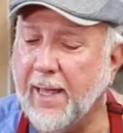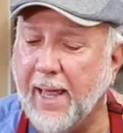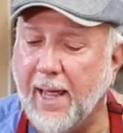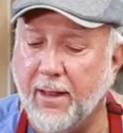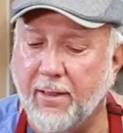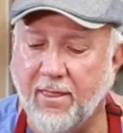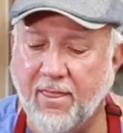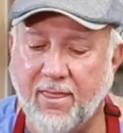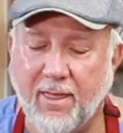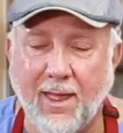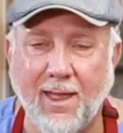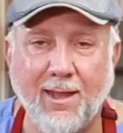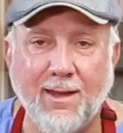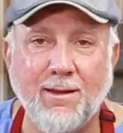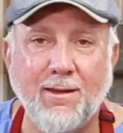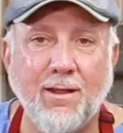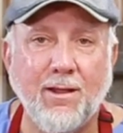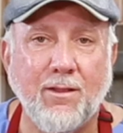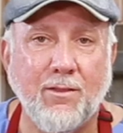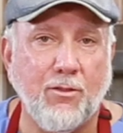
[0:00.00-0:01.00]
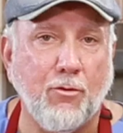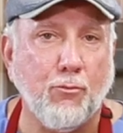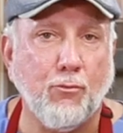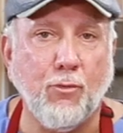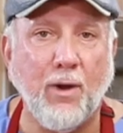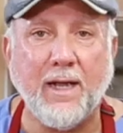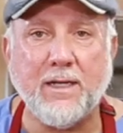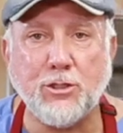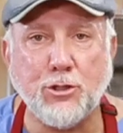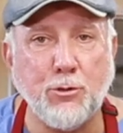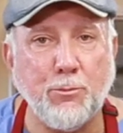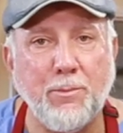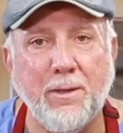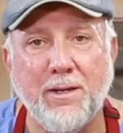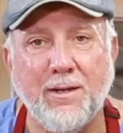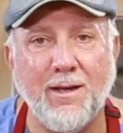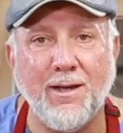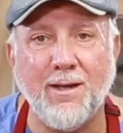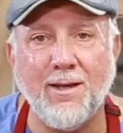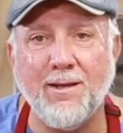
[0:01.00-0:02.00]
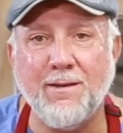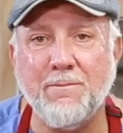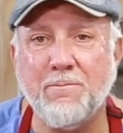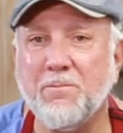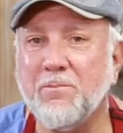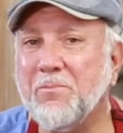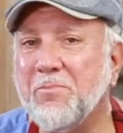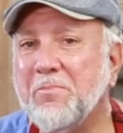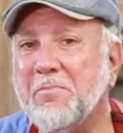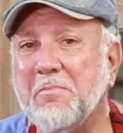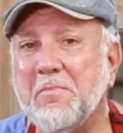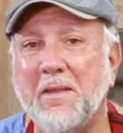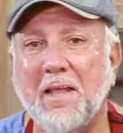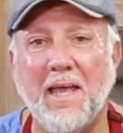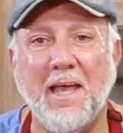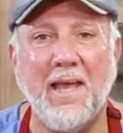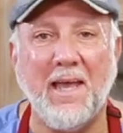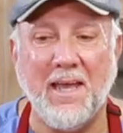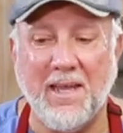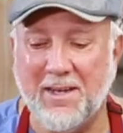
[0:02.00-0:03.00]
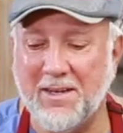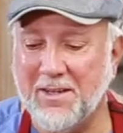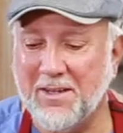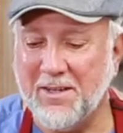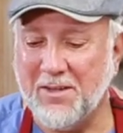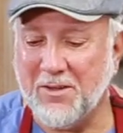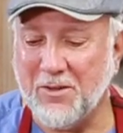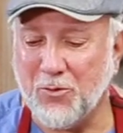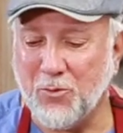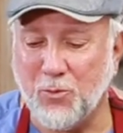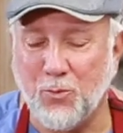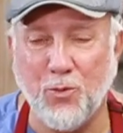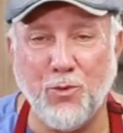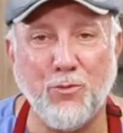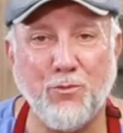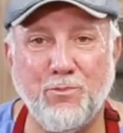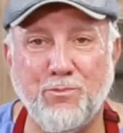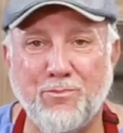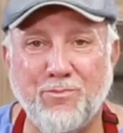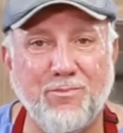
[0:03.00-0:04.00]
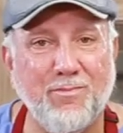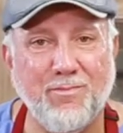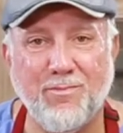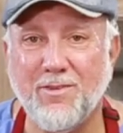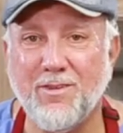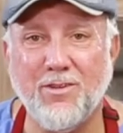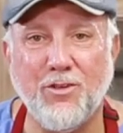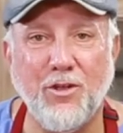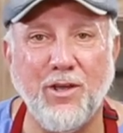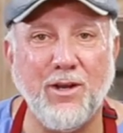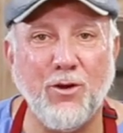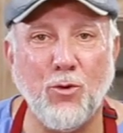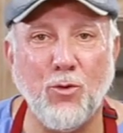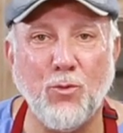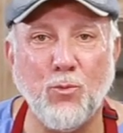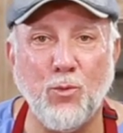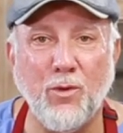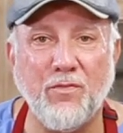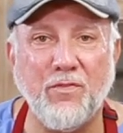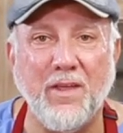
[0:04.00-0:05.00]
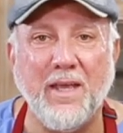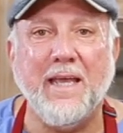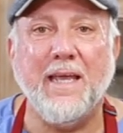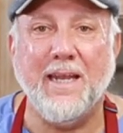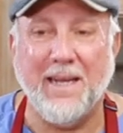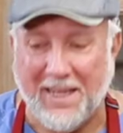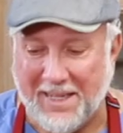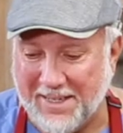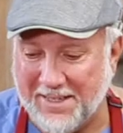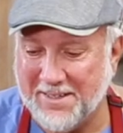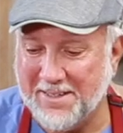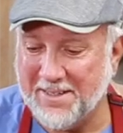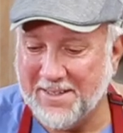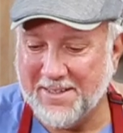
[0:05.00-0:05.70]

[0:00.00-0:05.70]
And then the rice will be done and we'll get on with the eating